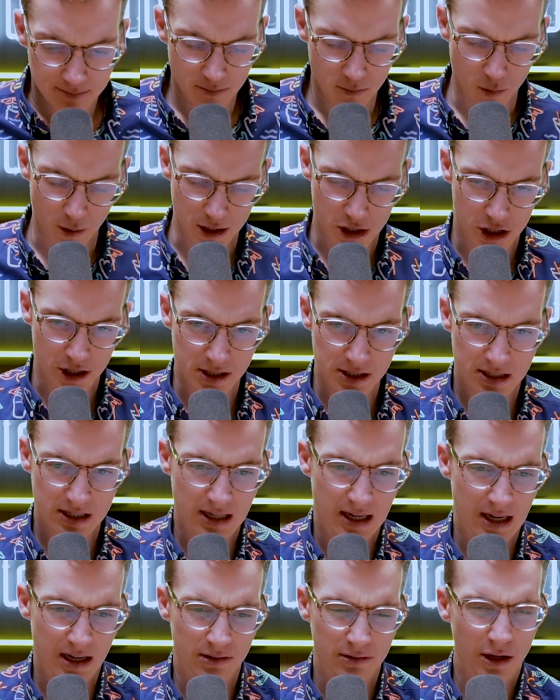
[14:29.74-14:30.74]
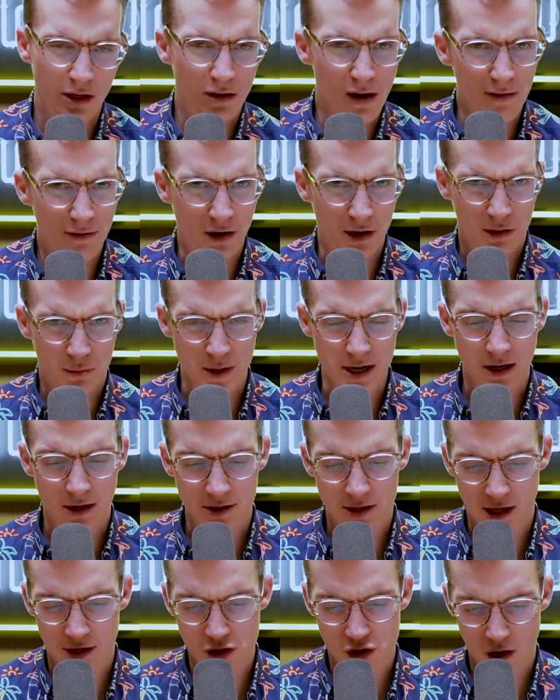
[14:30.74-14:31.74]
which is a little over a
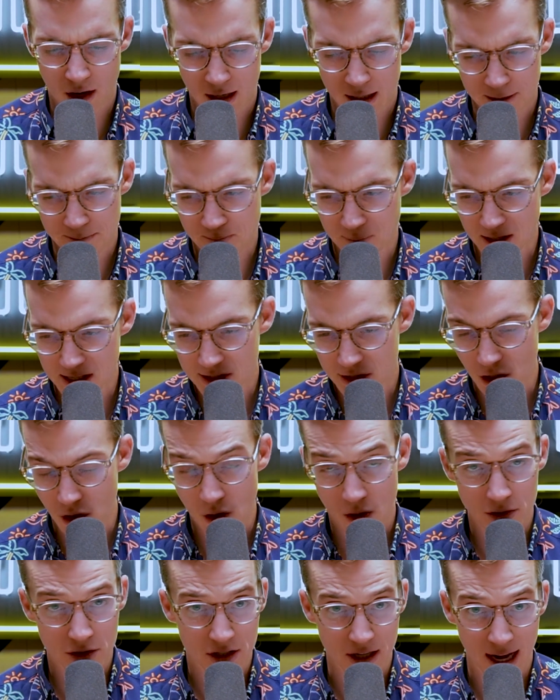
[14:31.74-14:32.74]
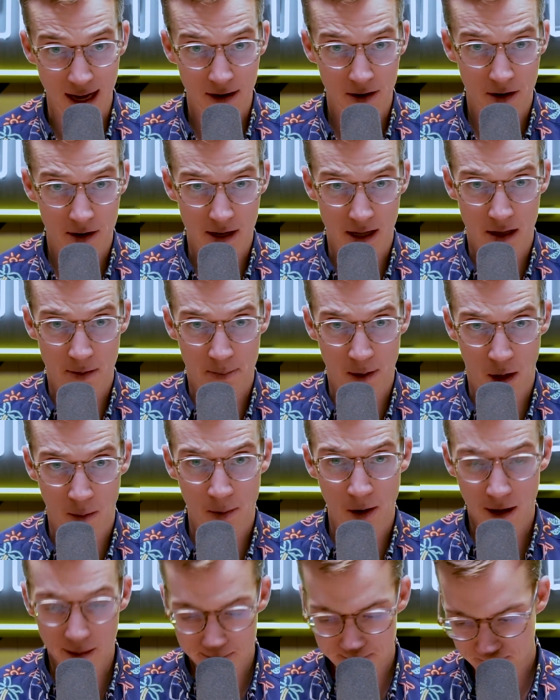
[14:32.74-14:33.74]
300-ton truck, is the gold standard in the
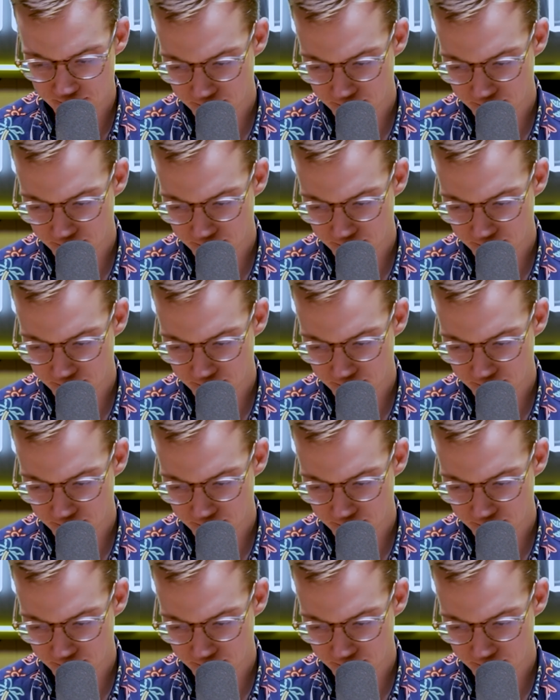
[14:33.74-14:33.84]
Pilbara.